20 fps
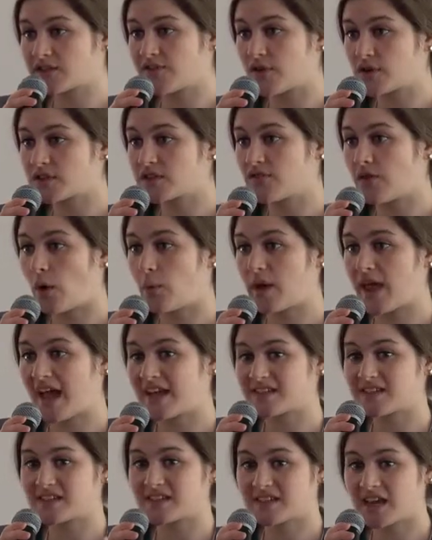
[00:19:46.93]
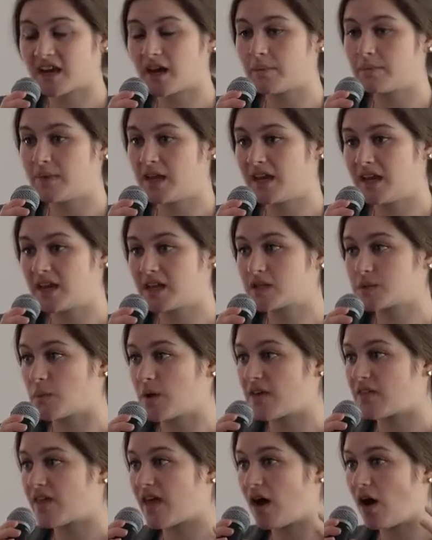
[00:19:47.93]
First of all, we had to set up meetings
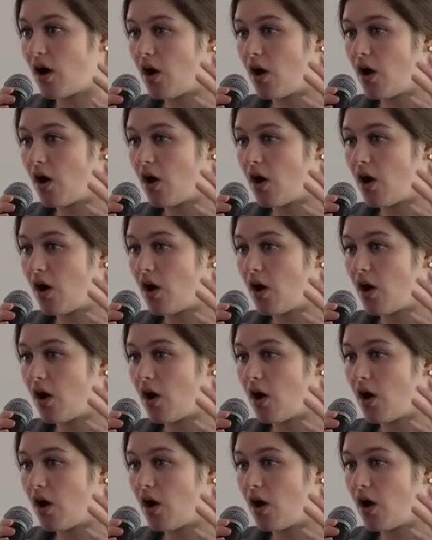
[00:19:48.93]
with